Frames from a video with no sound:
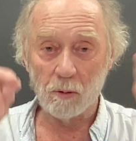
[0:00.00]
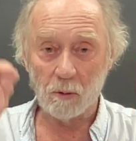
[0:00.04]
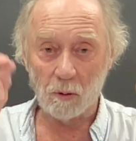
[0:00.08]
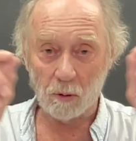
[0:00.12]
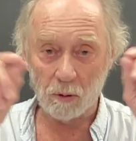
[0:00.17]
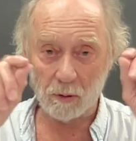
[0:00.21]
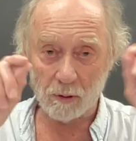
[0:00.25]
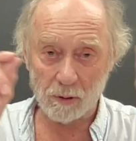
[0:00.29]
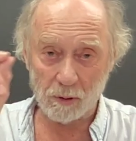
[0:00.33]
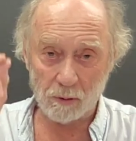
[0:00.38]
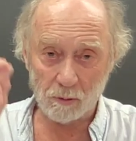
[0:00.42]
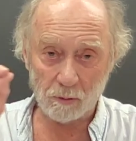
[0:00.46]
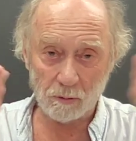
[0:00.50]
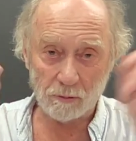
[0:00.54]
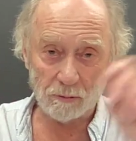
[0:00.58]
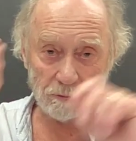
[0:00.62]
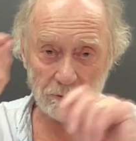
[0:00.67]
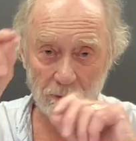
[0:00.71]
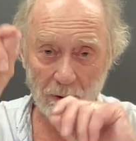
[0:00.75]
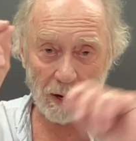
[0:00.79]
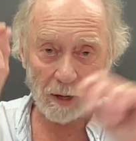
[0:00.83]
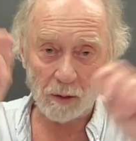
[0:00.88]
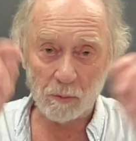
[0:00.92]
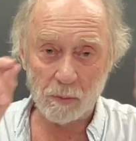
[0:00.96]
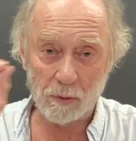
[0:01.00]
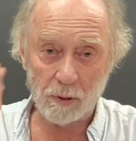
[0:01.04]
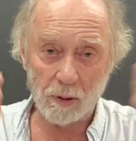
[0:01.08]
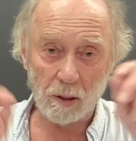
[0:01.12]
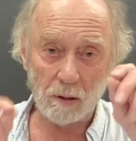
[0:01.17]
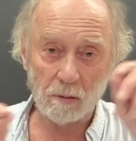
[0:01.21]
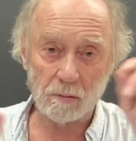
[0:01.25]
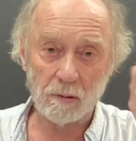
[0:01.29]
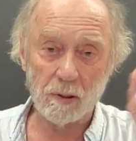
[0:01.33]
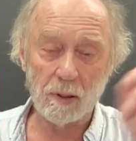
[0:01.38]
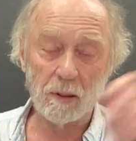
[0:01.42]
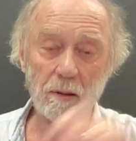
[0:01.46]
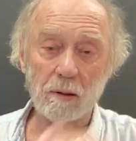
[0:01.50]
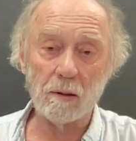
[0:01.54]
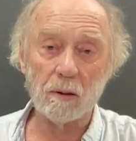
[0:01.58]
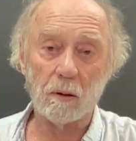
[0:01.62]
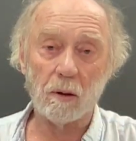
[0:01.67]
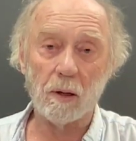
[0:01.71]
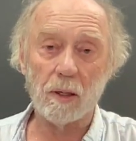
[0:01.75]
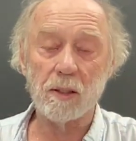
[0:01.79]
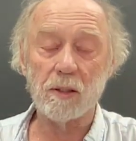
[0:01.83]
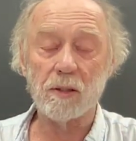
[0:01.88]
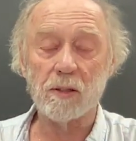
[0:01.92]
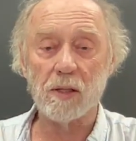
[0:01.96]
all these little fragmentary
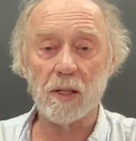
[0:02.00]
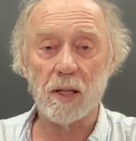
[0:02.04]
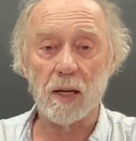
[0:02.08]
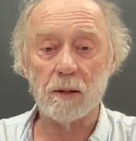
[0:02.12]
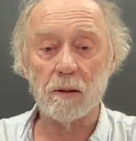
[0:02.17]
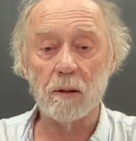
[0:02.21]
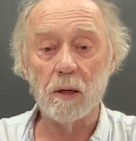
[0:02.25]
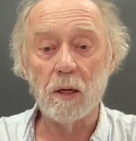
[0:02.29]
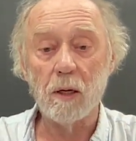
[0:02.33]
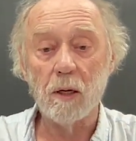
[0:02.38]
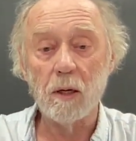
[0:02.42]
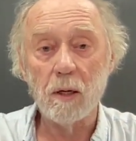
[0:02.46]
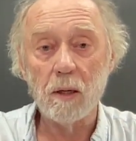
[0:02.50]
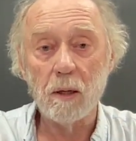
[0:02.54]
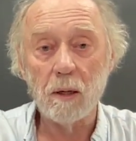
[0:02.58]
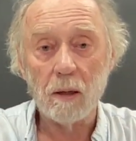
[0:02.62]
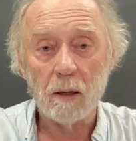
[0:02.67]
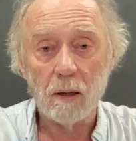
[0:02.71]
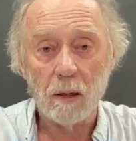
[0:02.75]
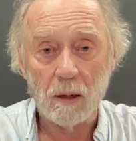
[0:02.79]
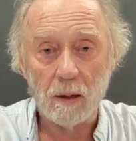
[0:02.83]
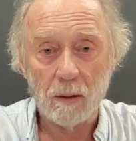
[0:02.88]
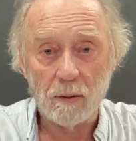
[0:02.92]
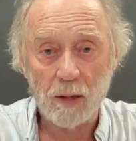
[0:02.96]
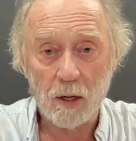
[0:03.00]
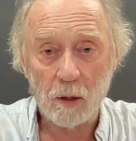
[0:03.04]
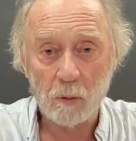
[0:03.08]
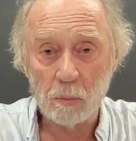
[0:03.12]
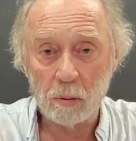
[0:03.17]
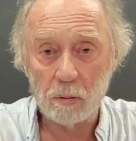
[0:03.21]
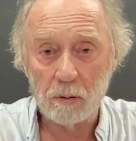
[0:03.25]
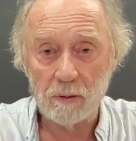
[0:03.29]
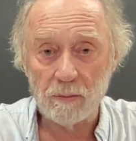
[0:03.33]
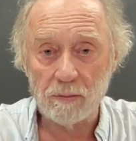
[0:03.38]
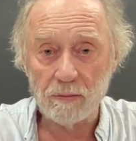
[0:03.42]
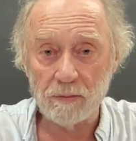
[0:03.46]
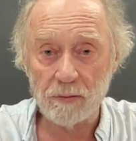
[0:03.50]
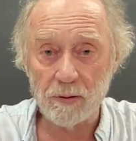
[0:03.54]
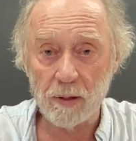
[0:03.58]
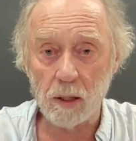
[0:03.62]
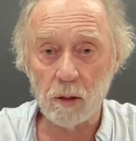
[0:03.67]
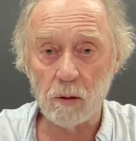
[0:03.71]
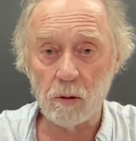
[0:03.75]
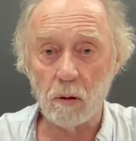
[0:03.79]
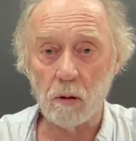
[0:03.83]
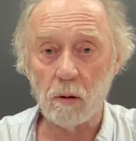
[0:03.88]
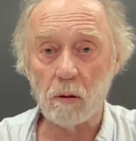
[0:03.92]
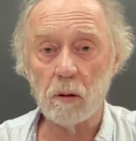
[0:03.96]
lines that
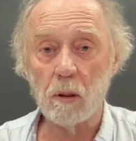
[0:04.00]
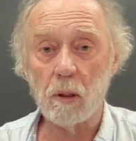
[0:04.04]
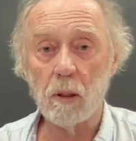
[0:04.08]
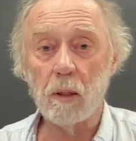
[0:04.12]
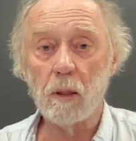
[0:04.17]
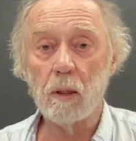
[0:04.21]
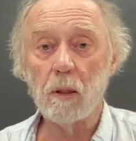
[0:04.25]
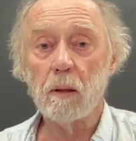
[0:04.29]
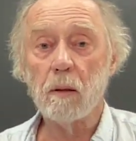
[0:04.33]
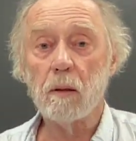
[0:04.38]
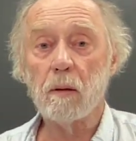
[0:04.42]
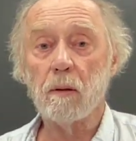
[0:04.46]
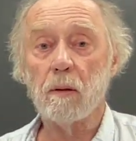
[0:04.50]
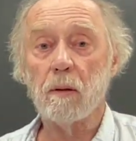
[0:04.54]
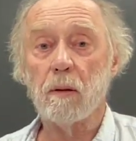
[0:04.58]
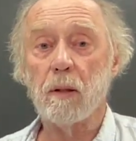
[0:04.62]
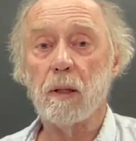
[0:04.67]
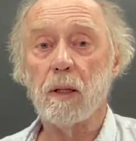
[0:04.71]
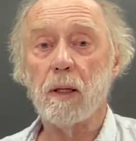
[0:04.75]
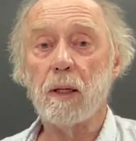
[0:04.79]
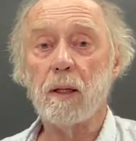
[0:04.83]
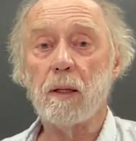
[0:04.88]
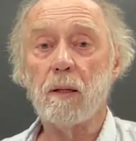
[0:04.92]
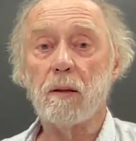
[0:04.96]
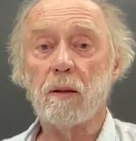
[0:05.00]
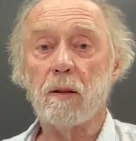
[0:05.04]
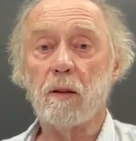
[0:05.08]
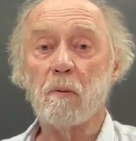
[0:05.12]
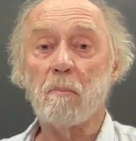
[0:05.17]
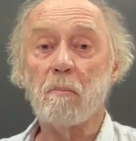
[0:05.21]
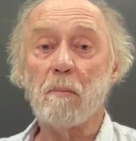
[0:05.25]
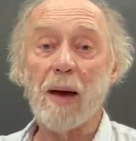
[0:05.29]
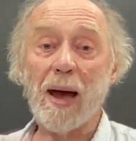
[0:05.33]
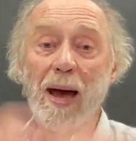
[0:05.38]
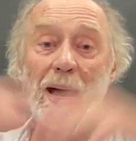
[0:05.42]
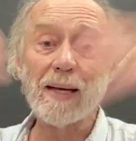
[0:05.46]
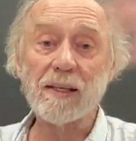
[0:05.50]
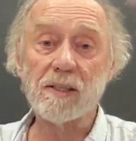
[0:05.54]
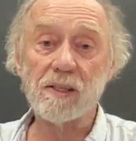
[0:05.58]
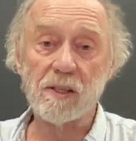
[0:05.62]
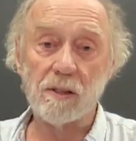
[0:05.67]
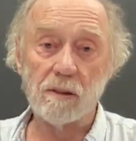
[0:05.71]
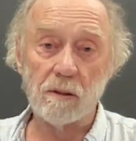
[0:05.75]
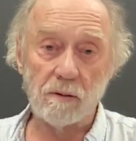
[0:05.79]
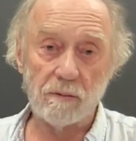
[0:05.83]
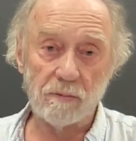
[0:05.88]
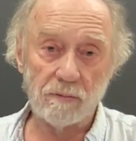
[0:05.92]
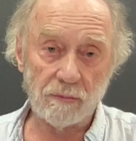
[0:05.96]
prefigure the
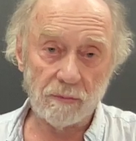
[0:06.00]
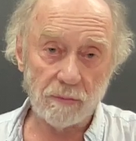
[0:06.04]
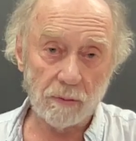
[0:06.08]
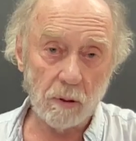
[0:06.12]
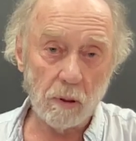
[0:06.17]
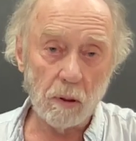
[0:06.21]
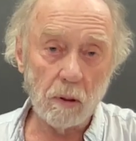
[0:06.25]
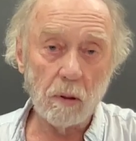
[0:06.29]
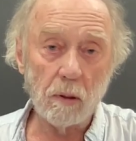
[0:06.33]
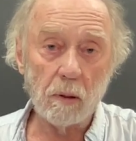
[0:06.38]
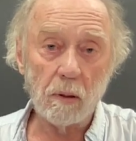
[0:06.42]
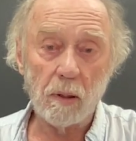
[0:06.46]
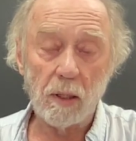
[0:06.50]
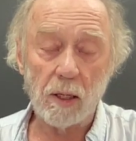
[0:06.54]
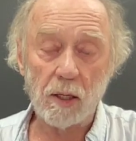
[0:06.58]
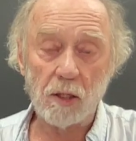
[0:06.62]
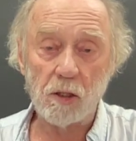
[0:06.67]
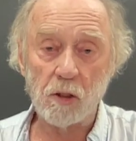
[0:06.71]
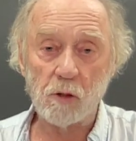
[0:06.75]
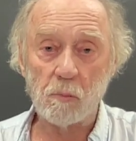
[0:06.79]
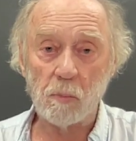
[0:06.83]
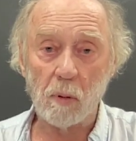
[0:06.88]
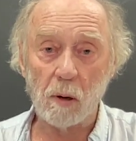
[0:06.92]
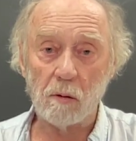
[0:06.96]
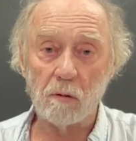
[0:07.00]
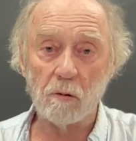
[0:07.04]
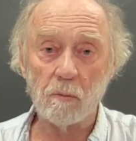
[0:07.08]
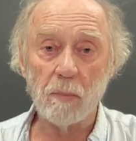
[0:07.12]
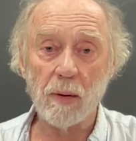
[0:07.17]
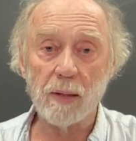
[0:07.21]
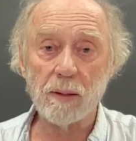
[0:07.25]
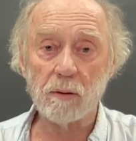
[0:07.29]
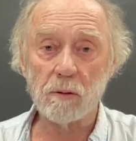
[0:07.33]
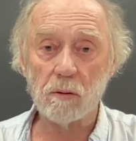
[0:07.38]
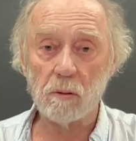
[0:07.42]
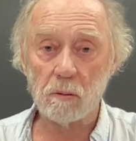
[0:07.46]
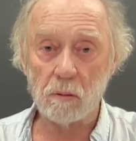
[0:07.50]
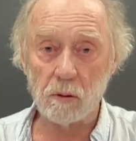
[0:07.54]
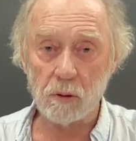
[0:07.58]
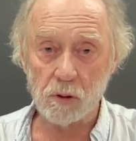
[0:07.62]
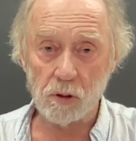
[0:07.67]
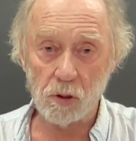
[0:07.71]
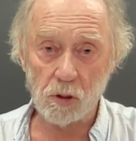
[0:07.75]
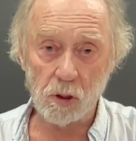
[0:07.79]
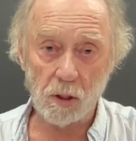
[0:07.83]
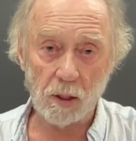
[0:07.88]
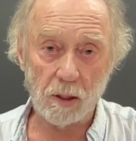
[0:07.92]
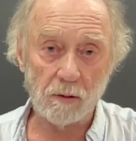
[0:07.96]
massive experimental
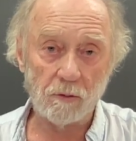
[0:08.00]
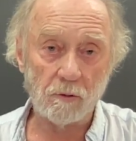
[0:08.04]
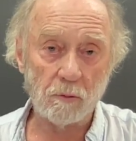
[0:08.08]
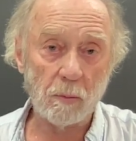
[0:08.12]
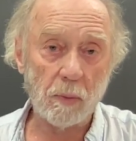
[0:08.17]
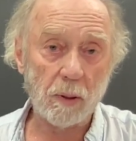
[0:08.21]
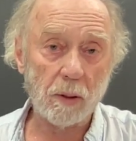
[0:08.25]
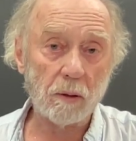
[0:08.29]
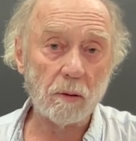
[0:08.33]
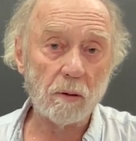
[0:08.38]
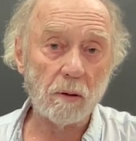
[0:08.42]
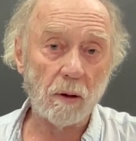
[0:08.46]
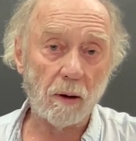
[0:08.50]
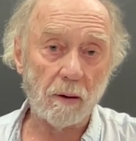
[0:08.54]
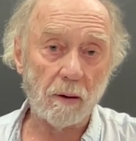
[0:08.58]
achievement